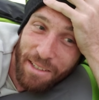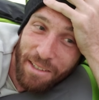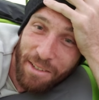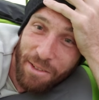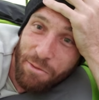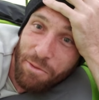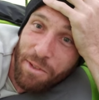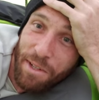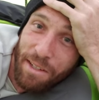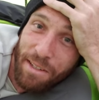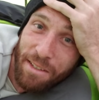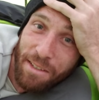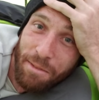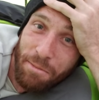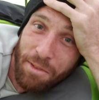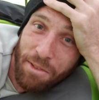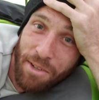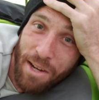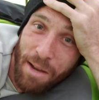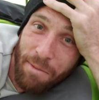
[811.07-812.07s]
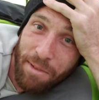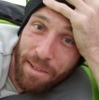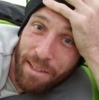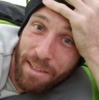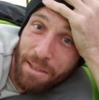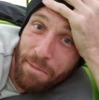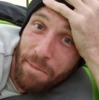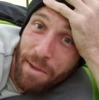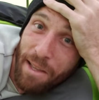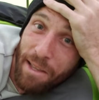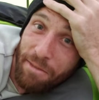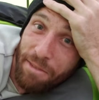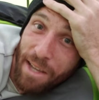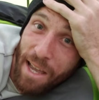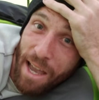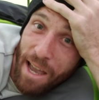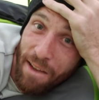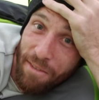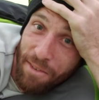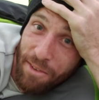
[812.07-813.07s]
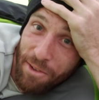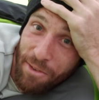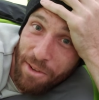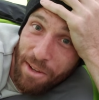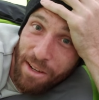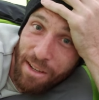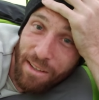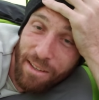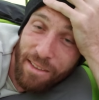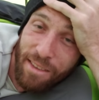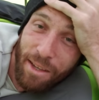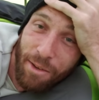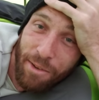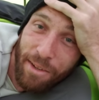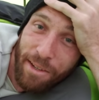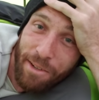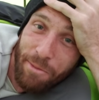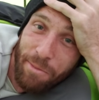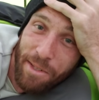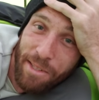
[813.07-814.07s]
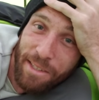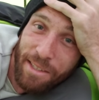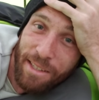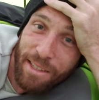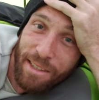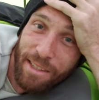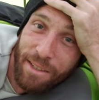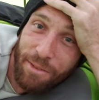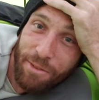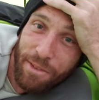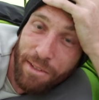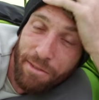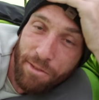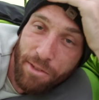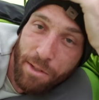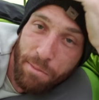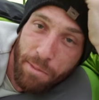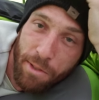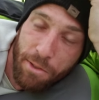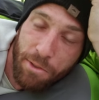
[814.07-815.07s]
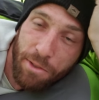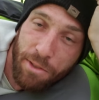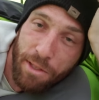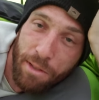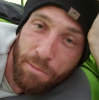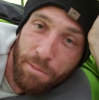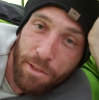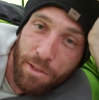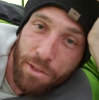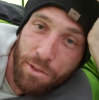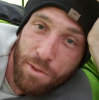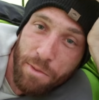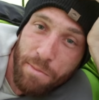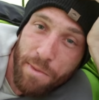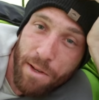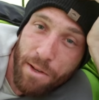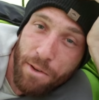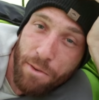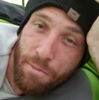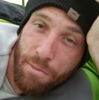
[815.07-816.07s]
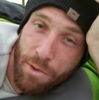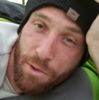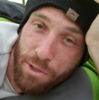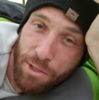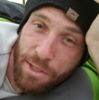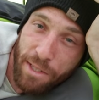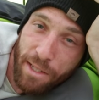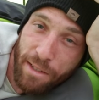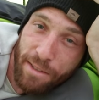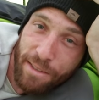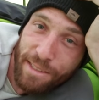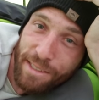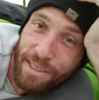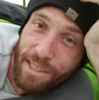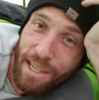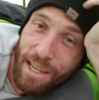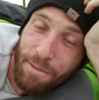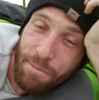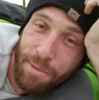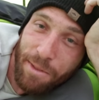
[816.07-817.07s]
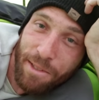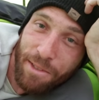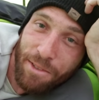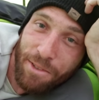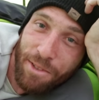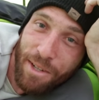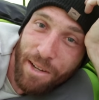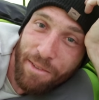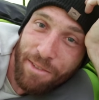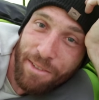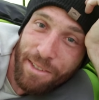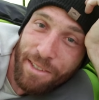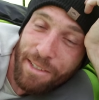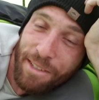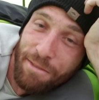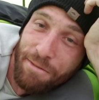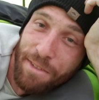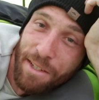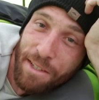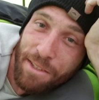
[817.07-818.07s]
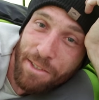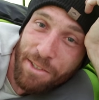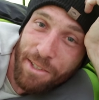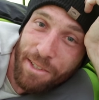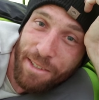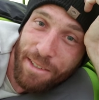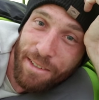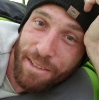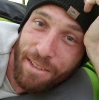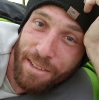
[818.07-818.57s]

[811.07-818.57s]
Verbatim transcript: Don't forget to subscribe and hit the bell if you haven't already. That way you don't miss anything whenever I post something new about motorcycles, camping, travel, and adventure.